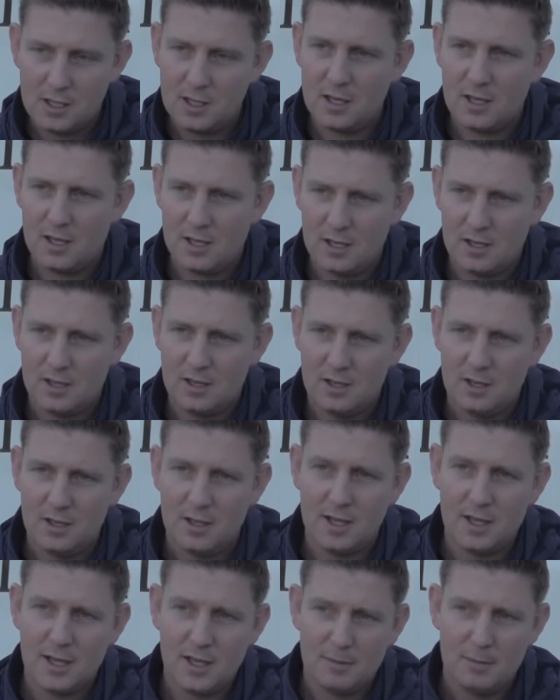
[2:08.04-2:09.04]

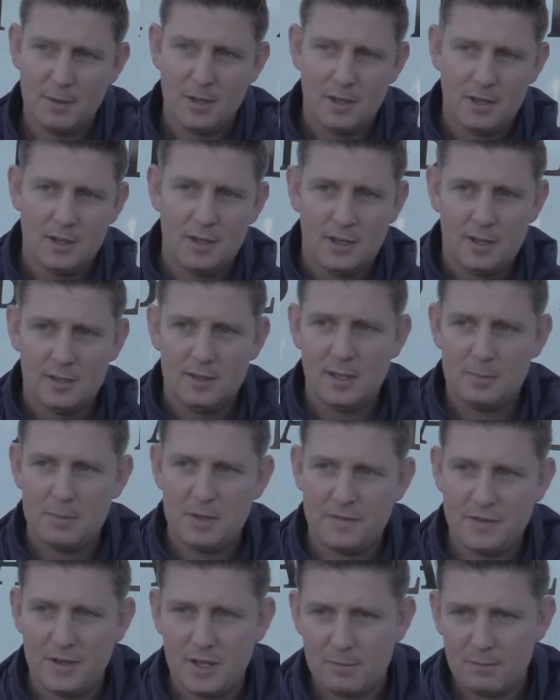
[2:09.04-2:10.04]
Yeah. To be
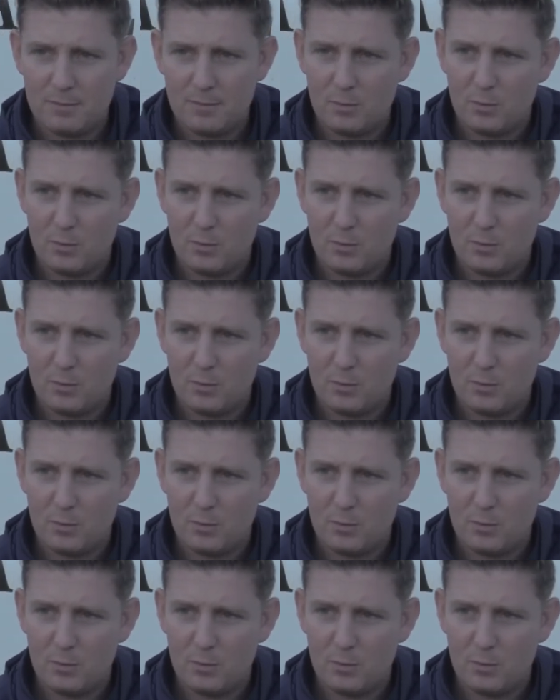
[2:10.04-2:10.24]
fair,